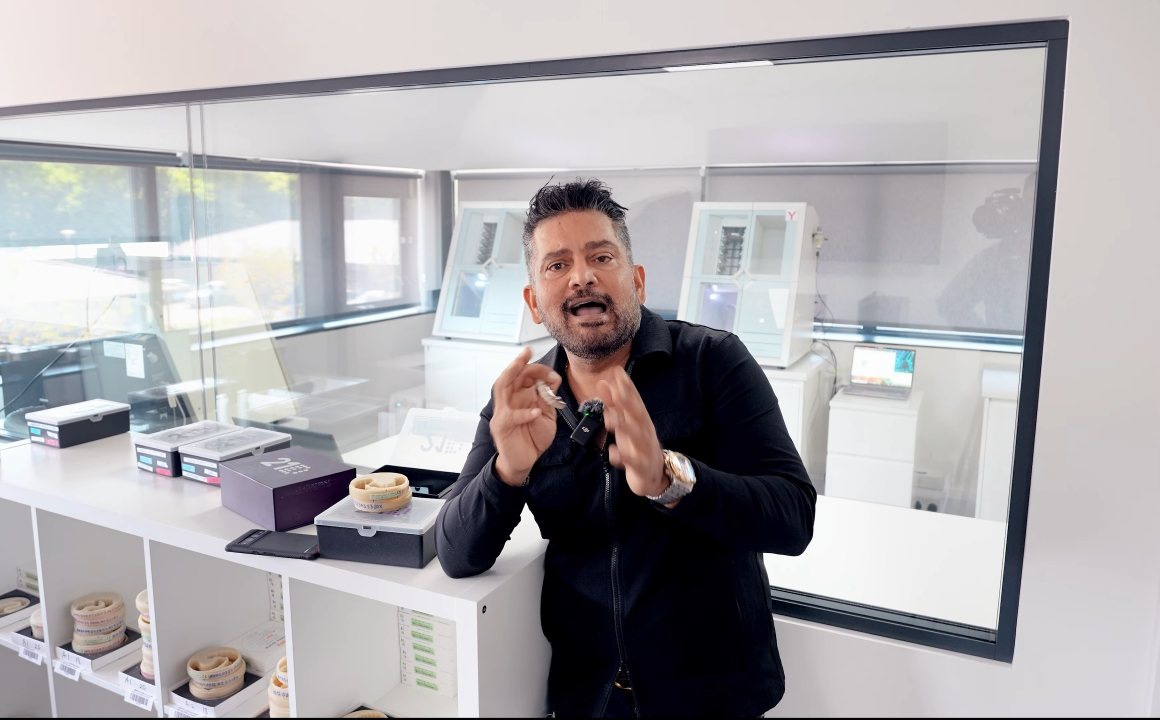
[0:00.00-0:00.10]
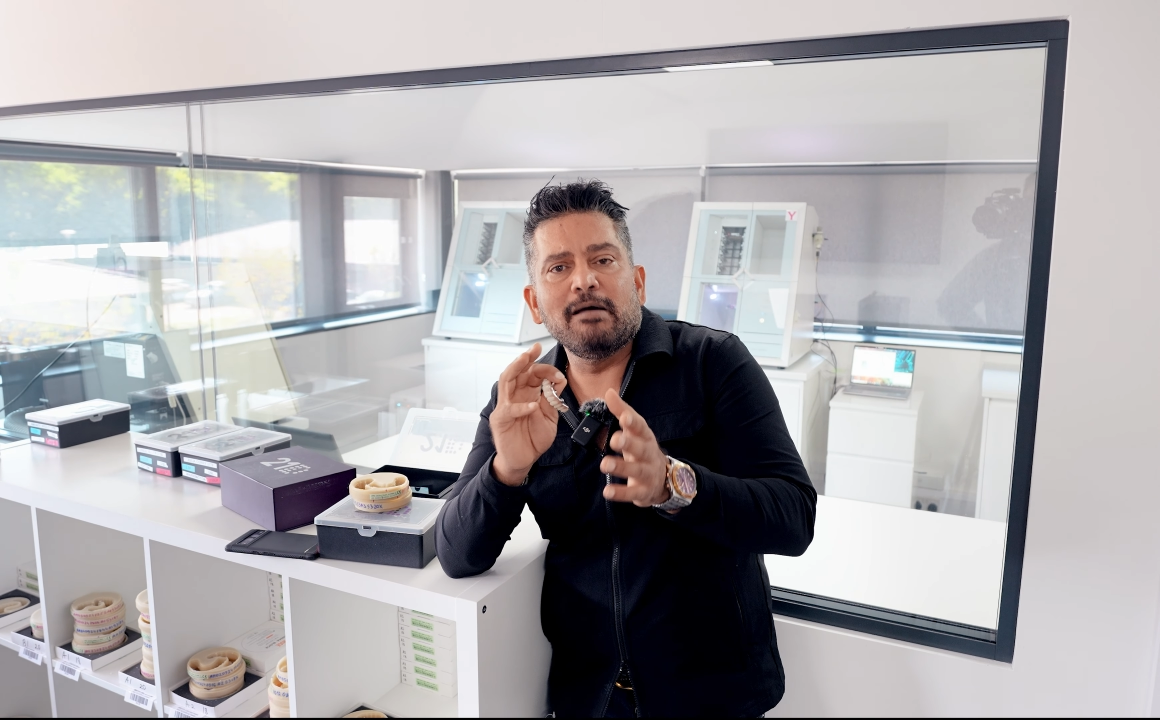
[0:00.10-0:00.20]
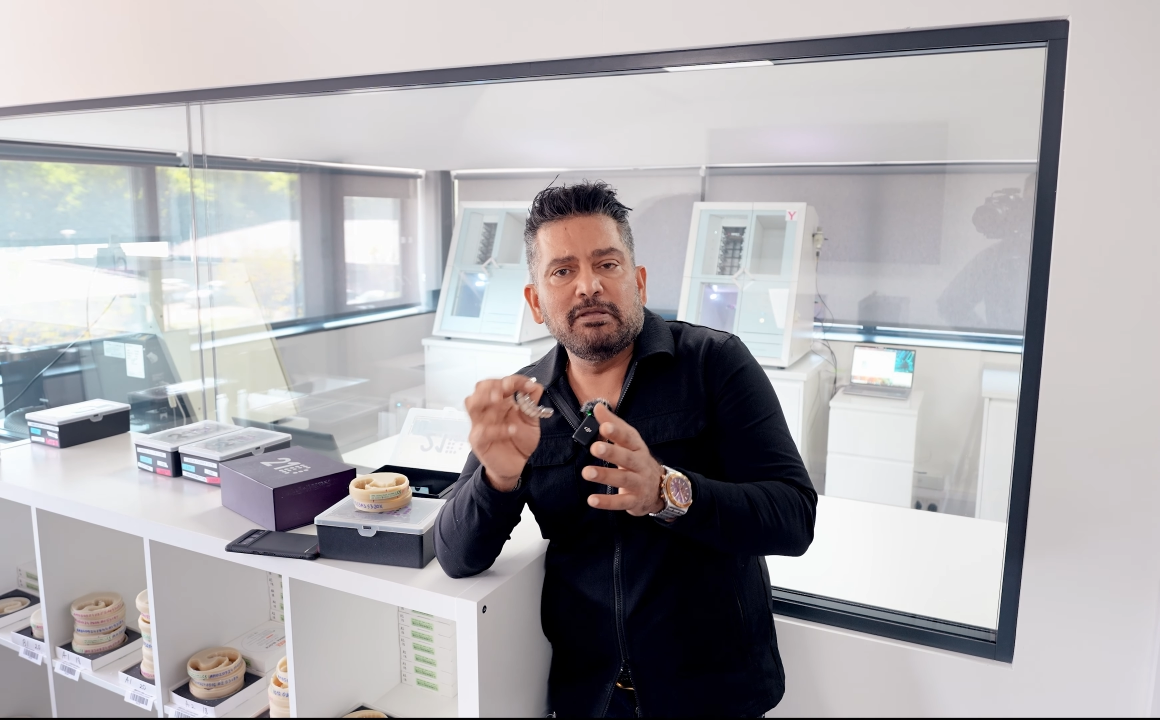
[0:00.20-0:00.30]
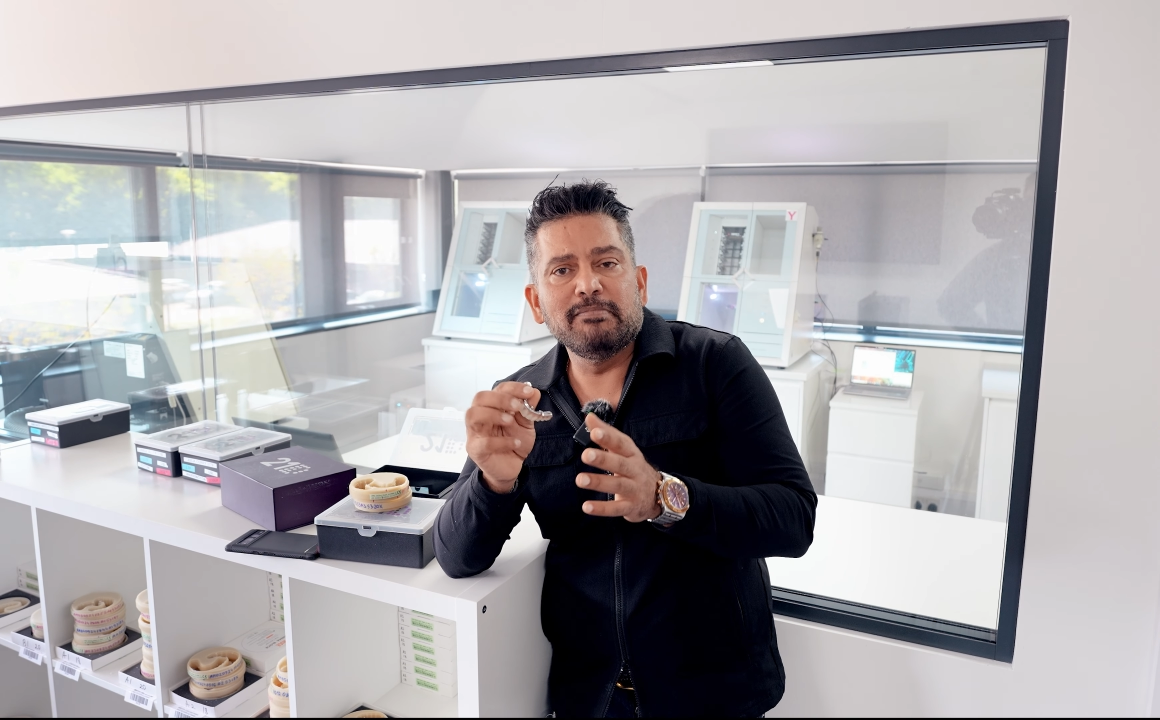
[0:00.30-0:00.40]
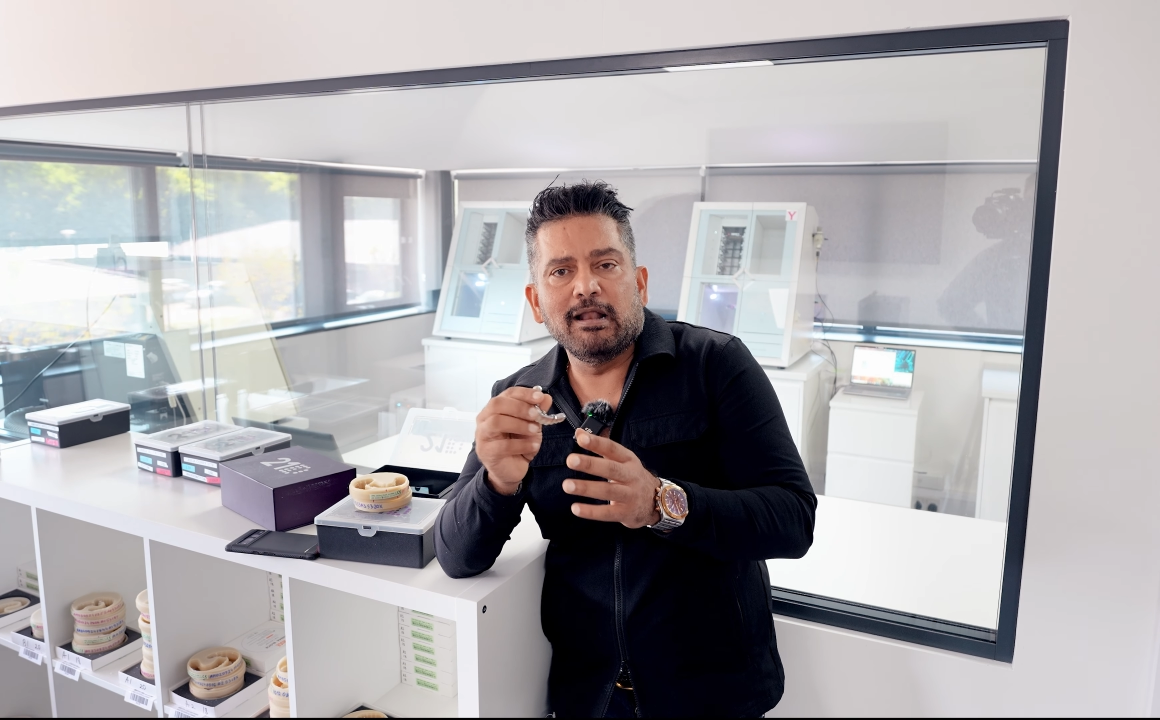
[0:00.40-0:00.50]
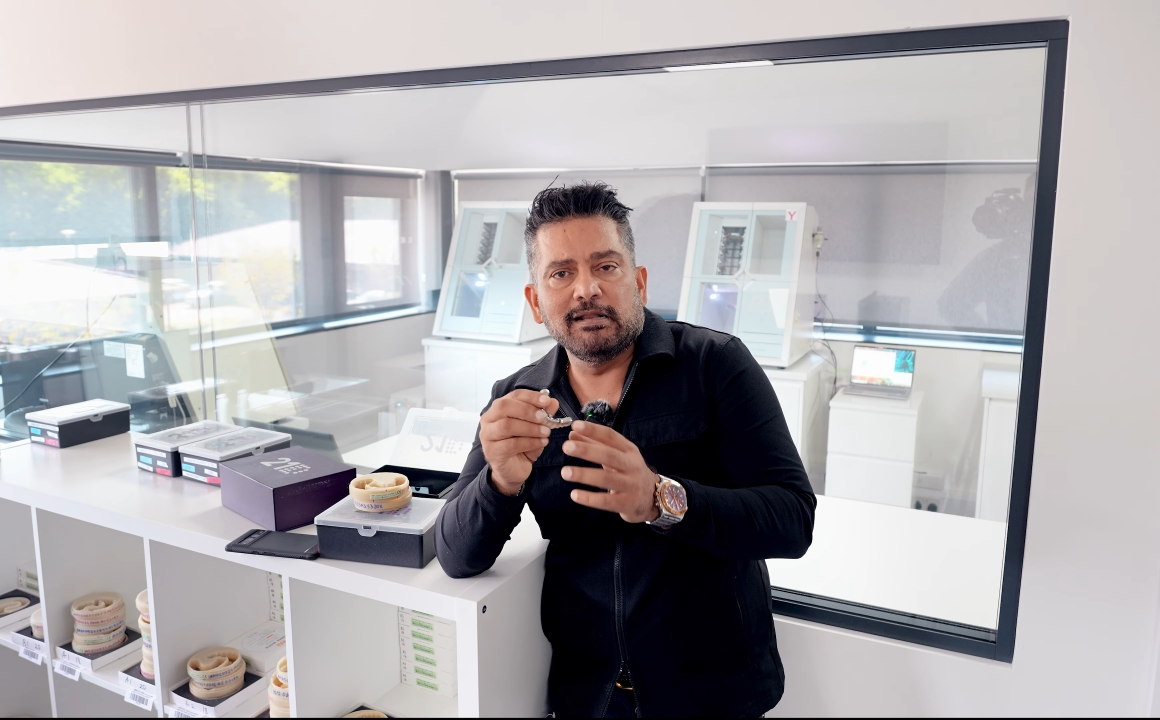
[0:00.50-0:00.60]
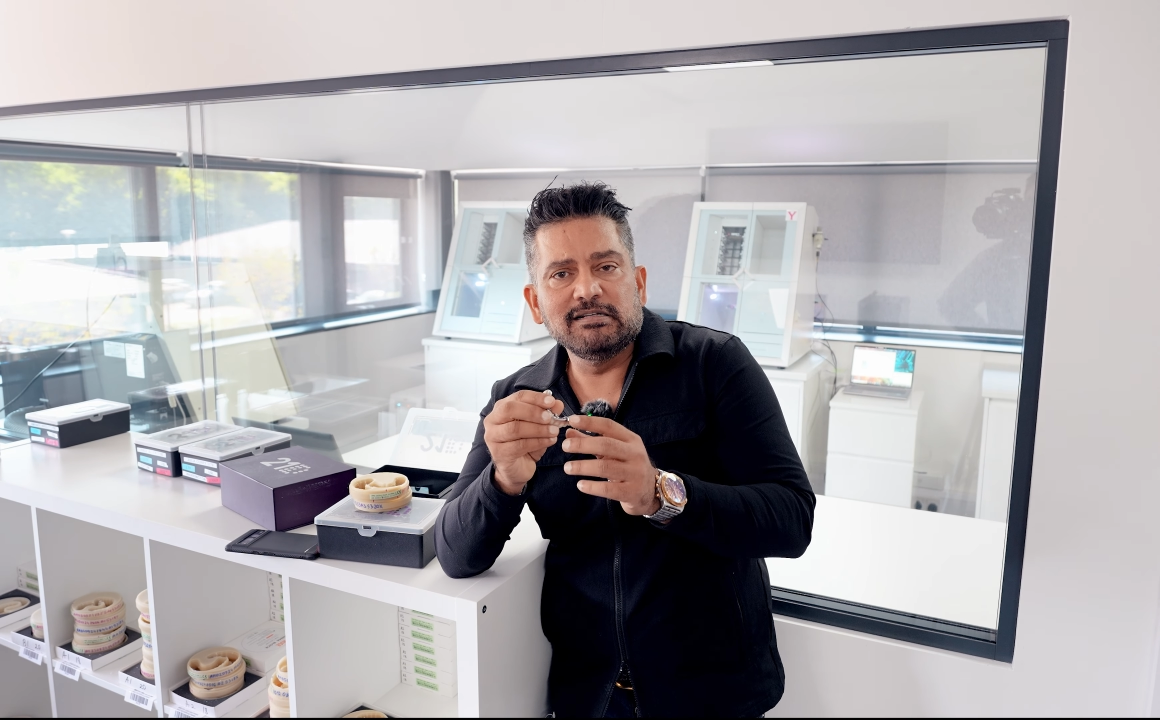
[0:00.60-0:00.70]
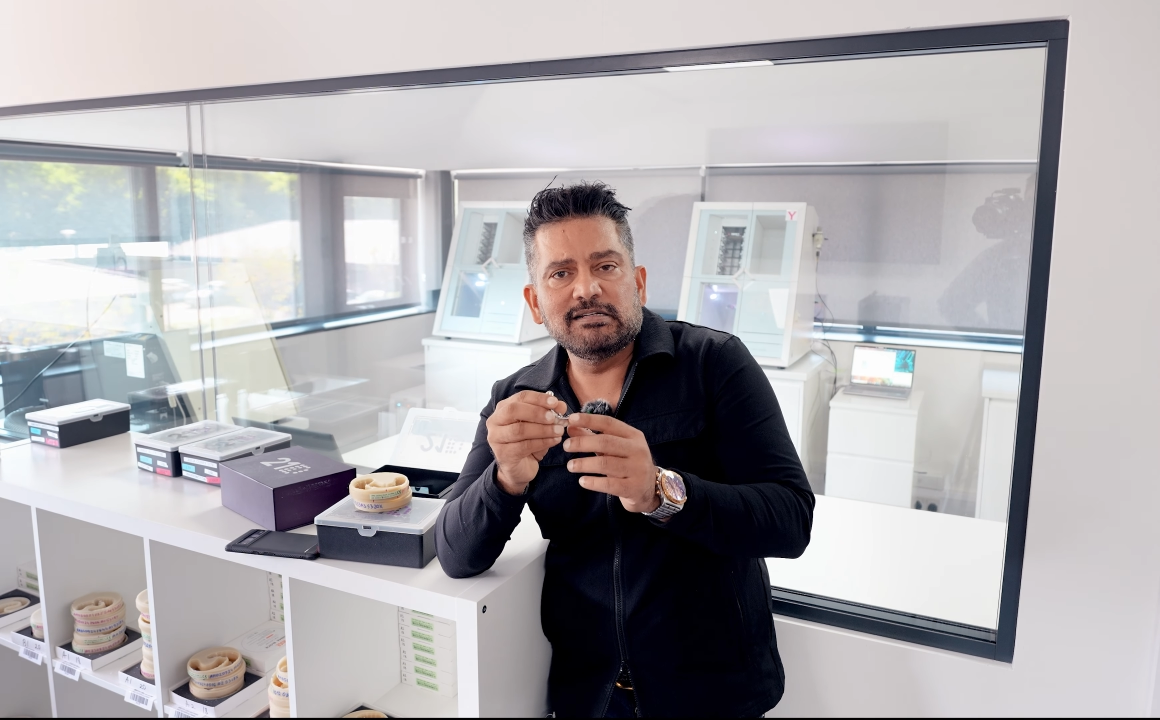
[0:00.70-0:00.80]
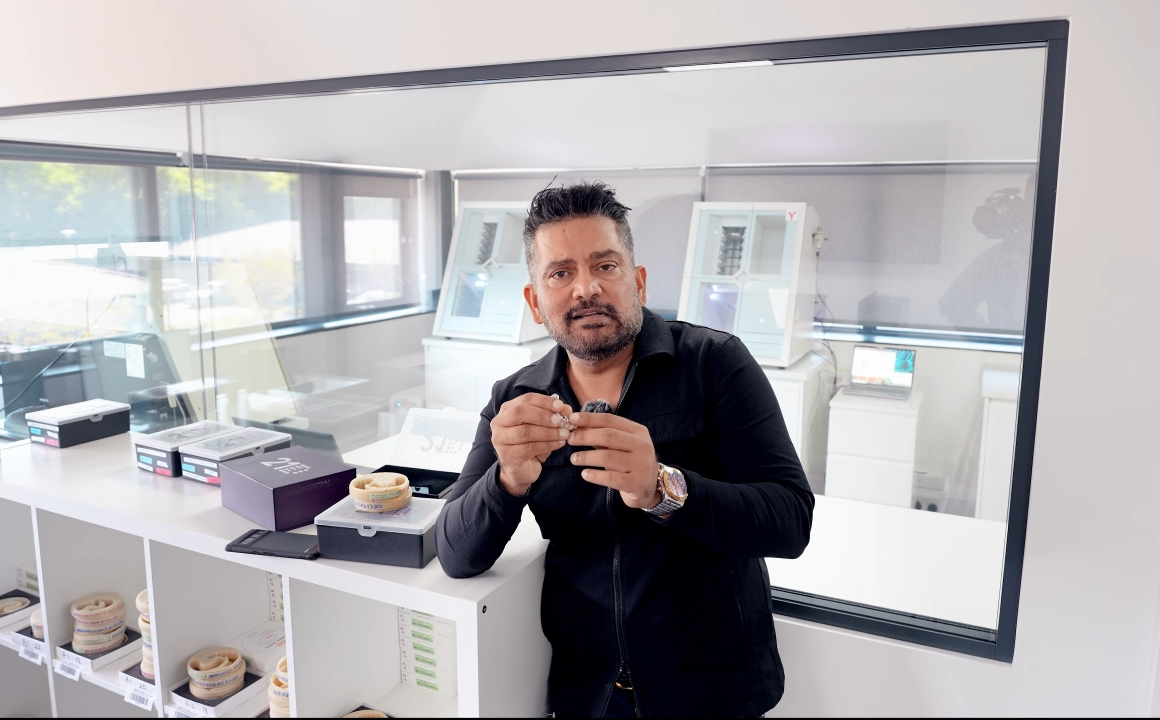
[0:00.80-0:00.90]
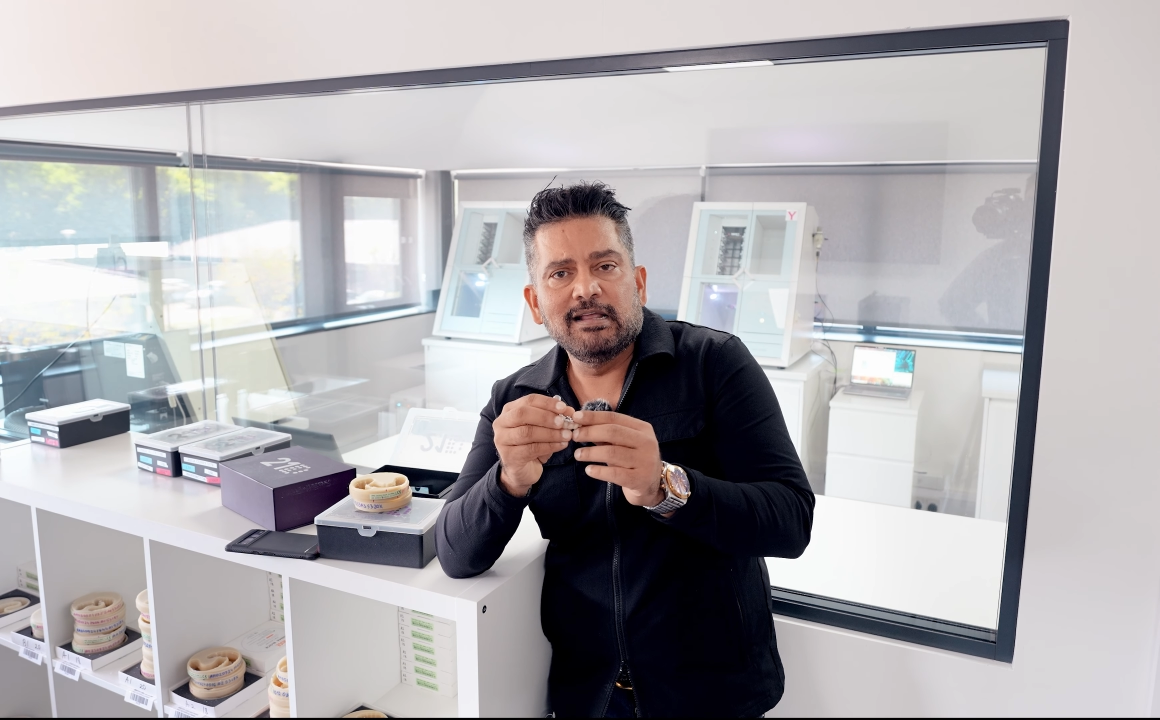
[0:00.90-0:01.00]
happy
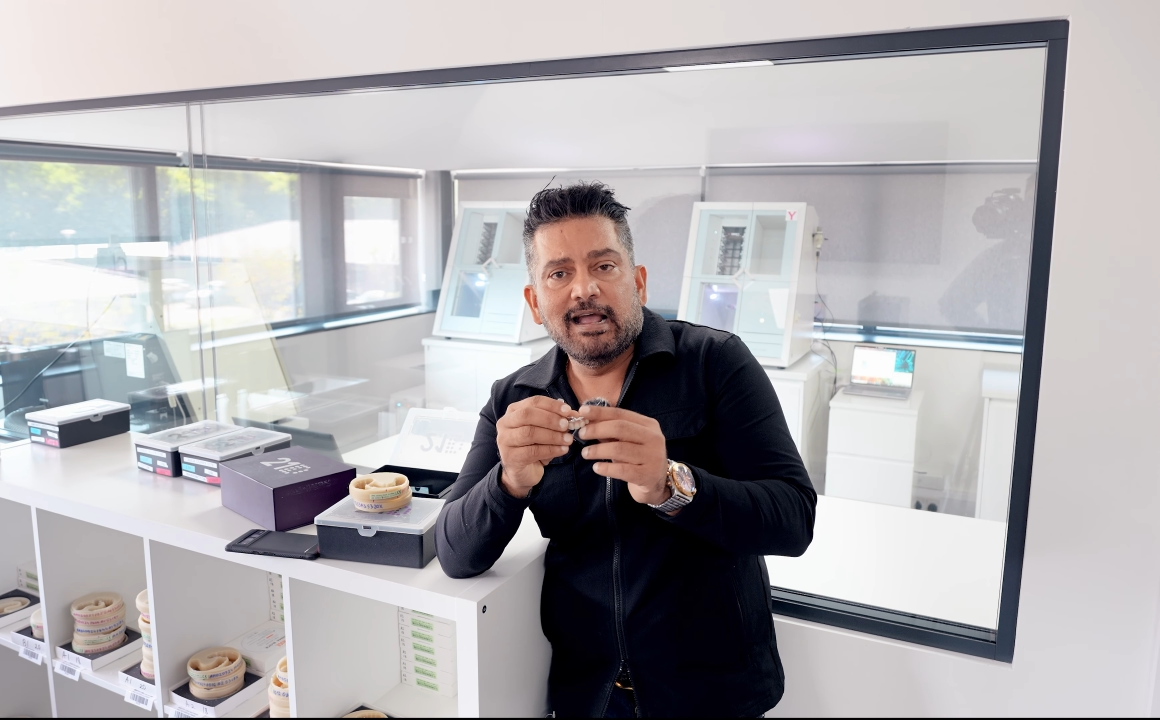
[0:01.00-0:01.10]
balance.